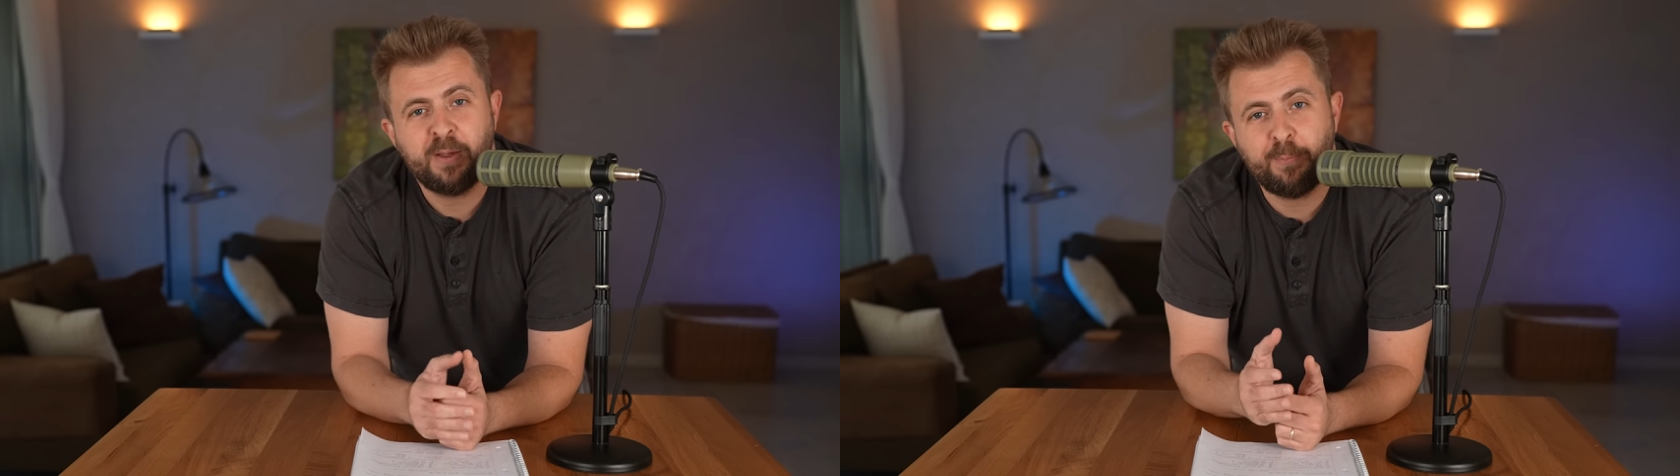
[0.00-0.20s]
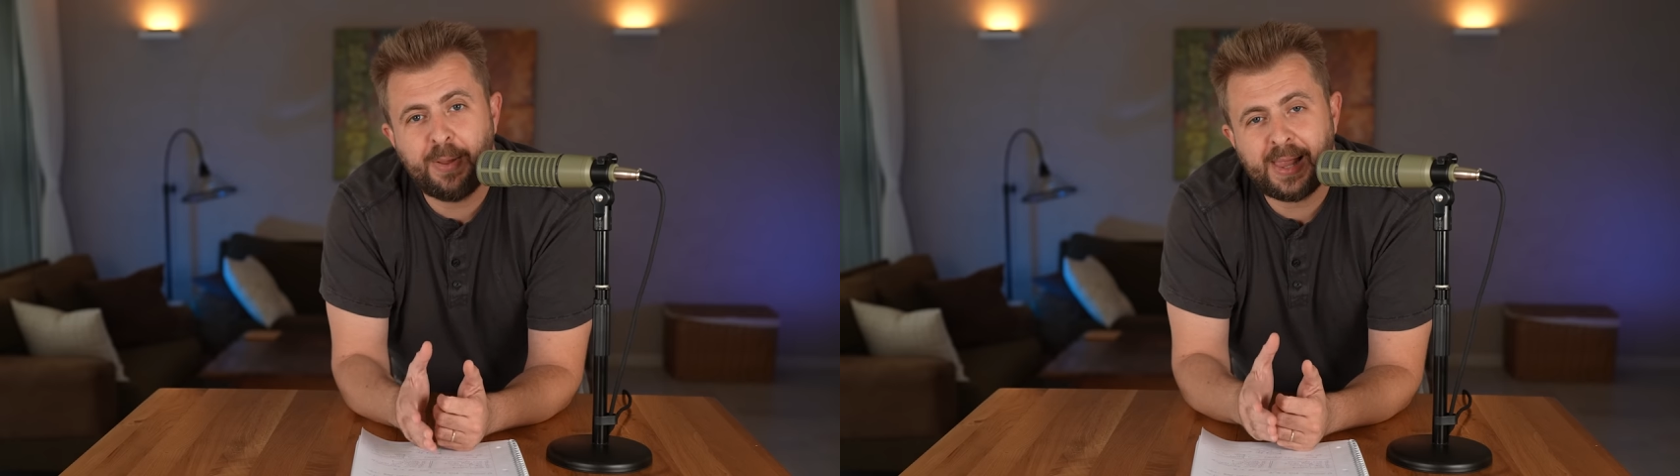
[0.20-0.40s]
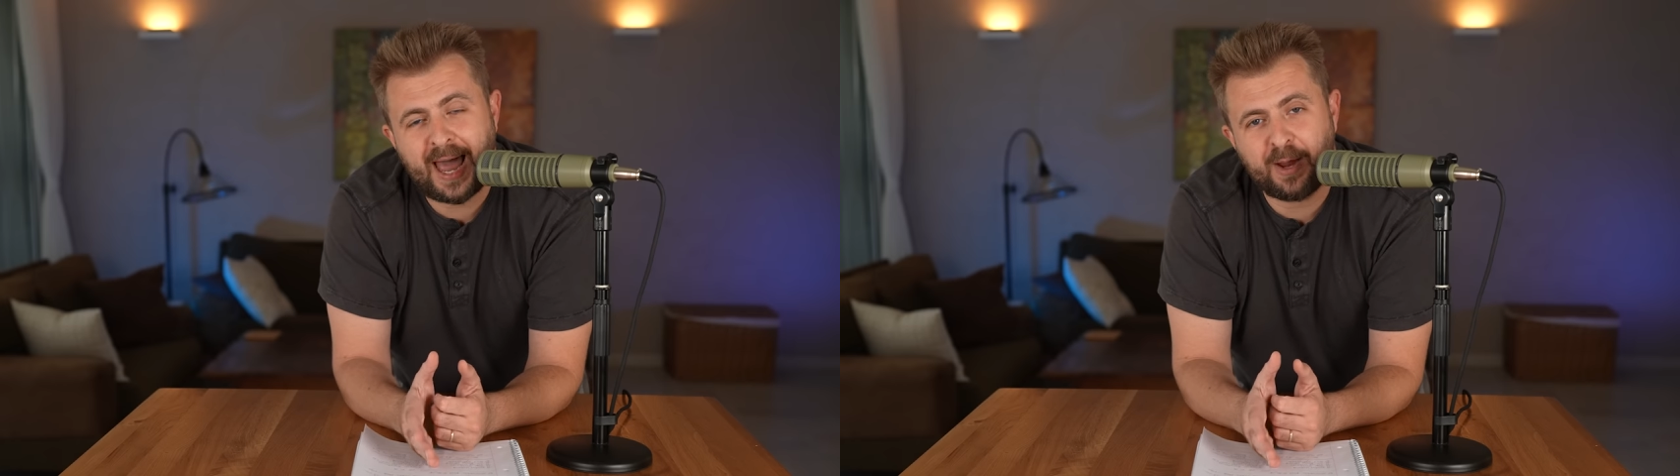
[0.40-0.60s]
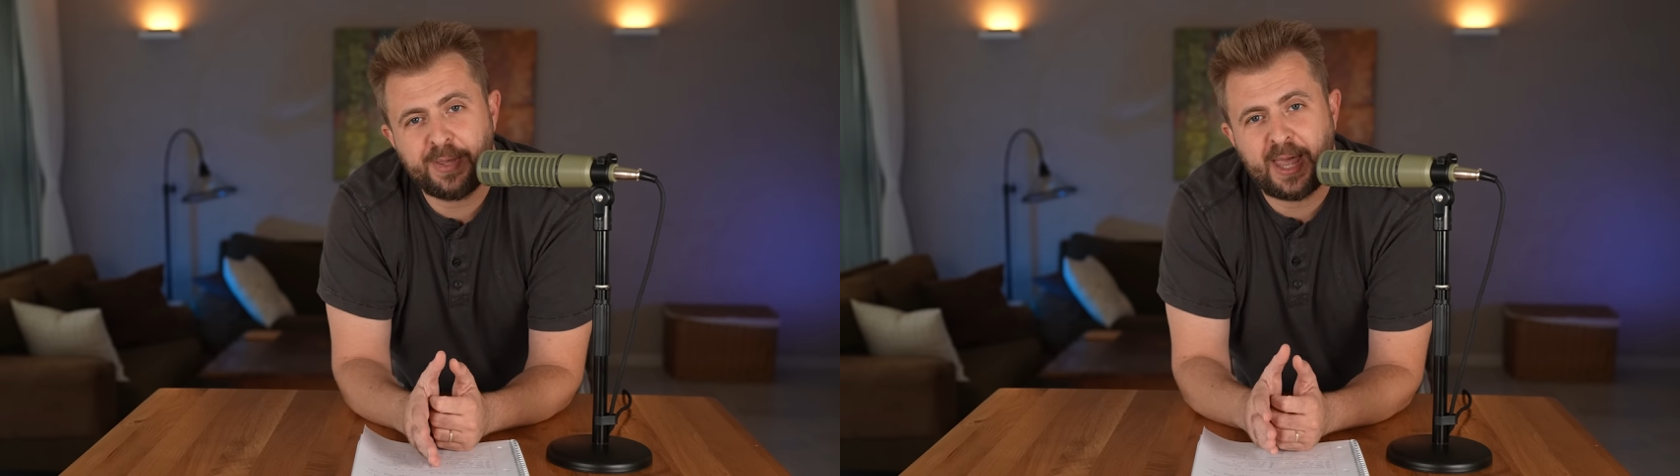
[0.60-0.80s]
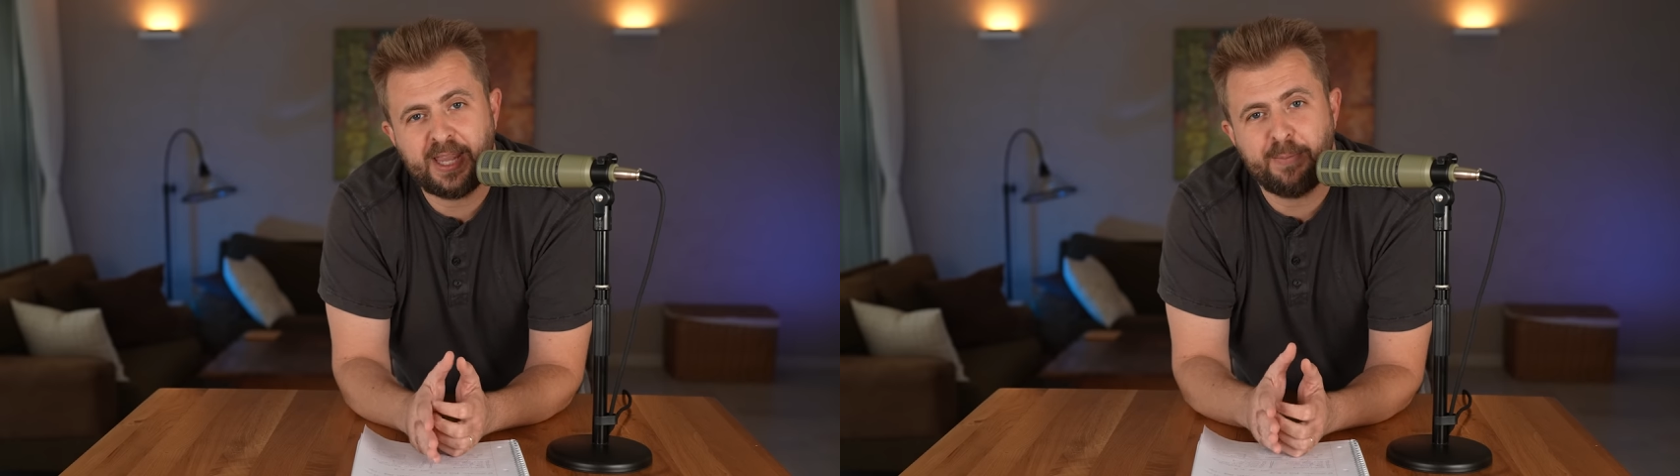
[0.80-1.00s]
Bill
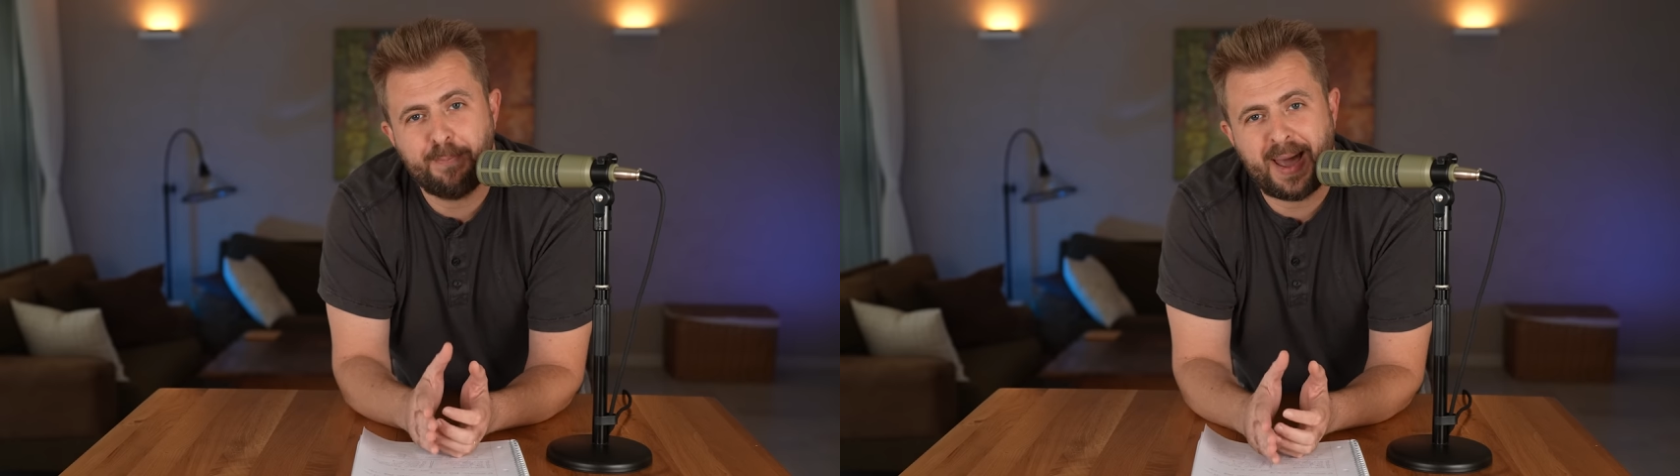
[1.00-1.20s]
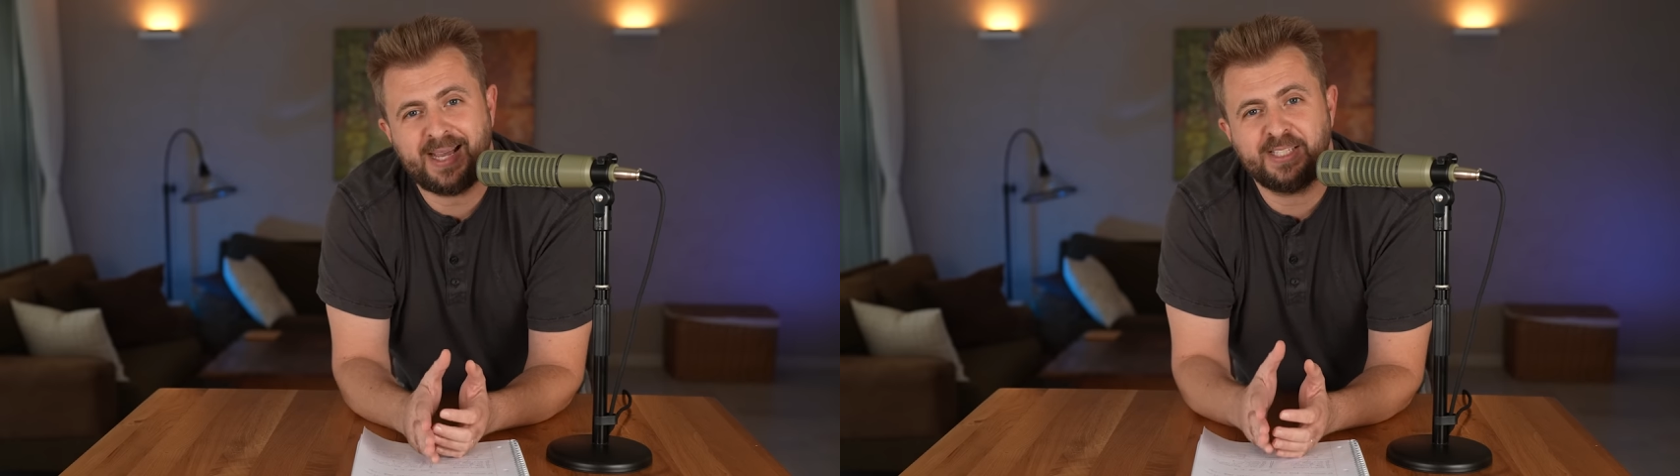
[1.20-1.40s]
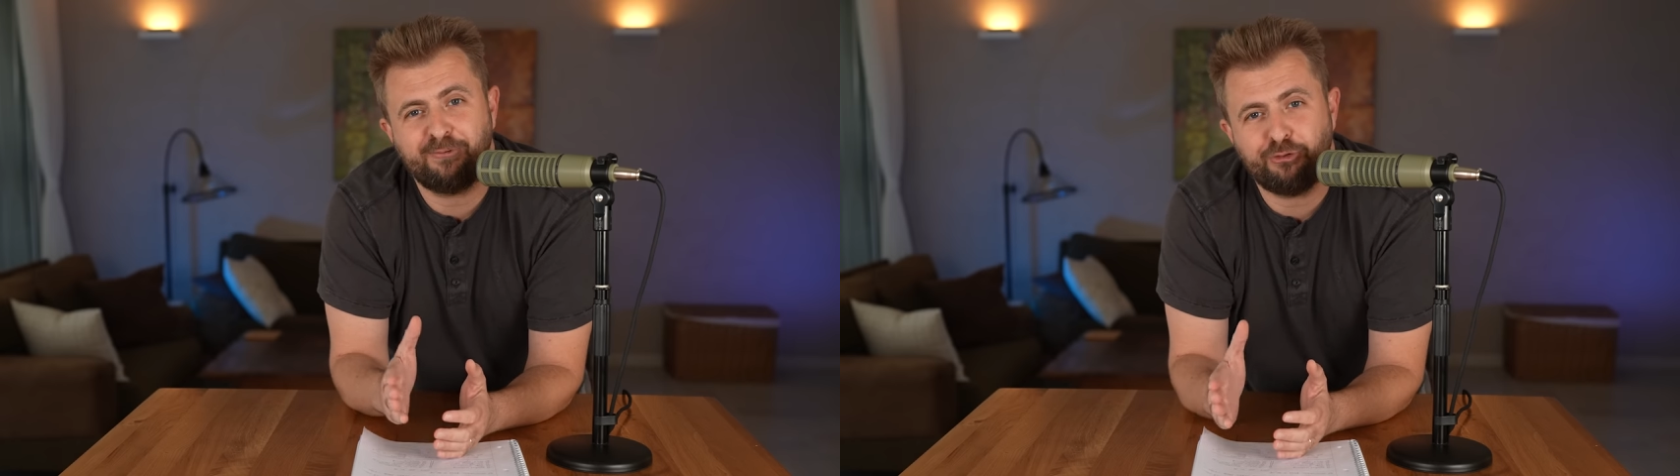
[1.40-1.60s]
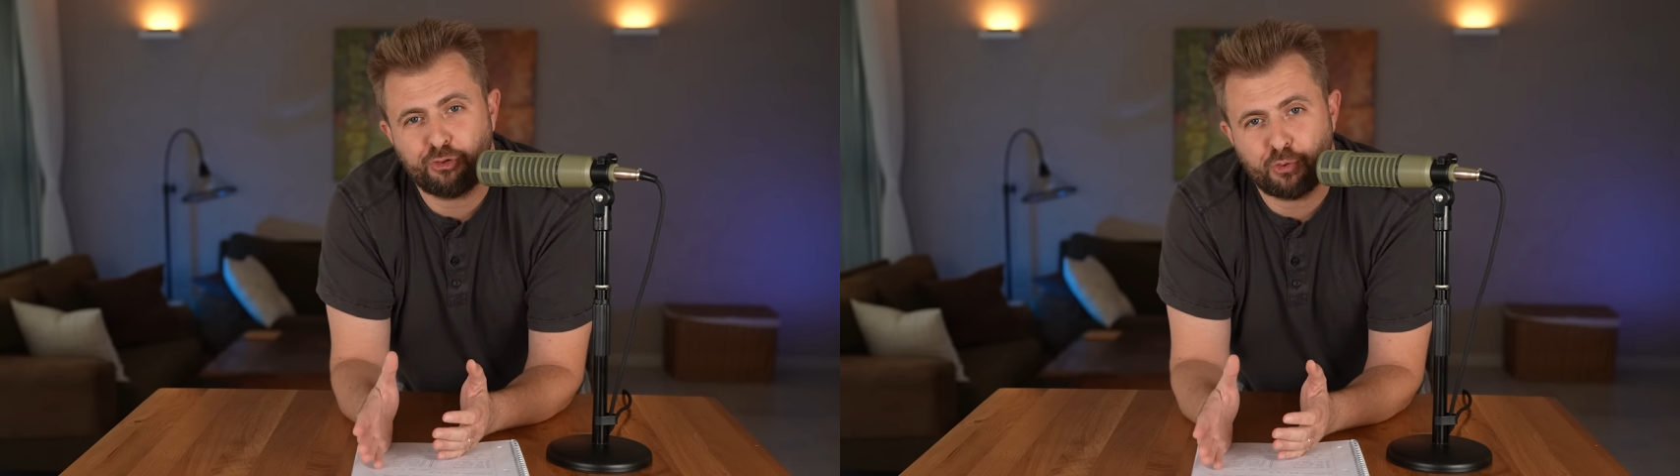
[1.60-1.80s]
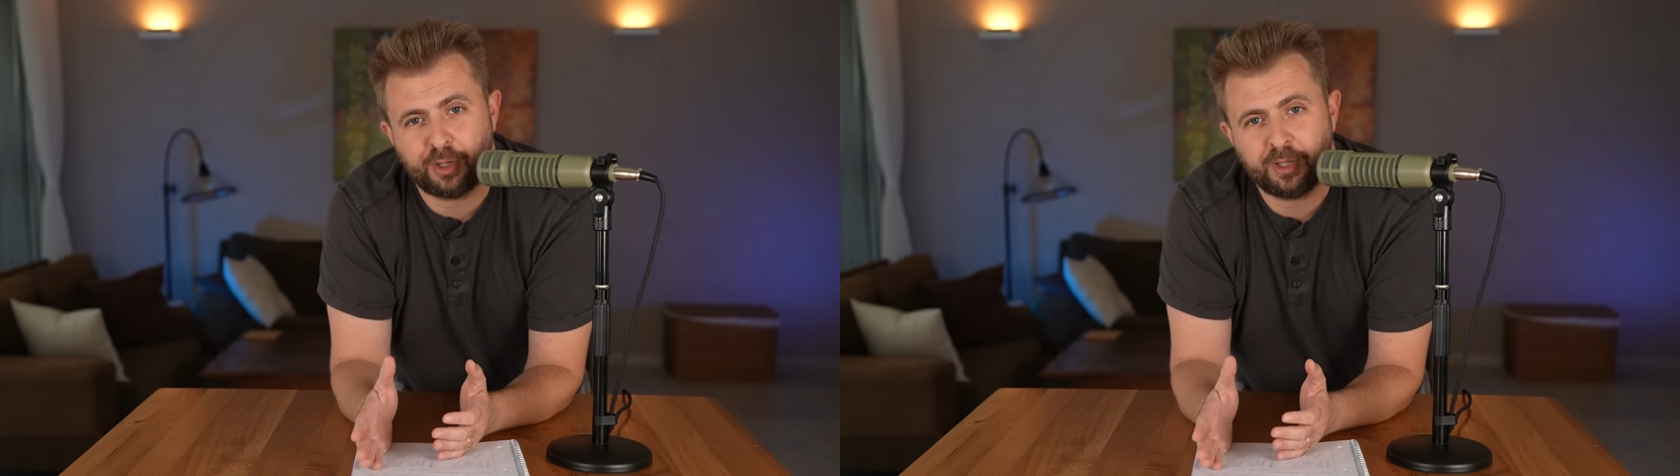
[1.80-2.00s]
Ackman had a massive
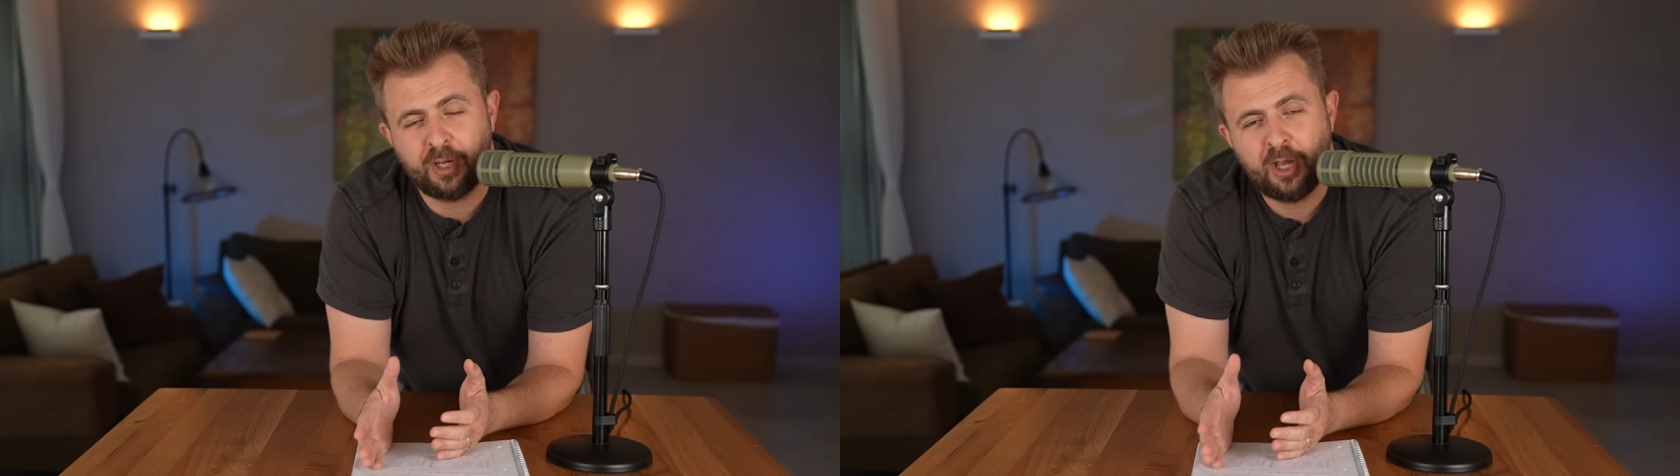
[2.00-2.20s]
short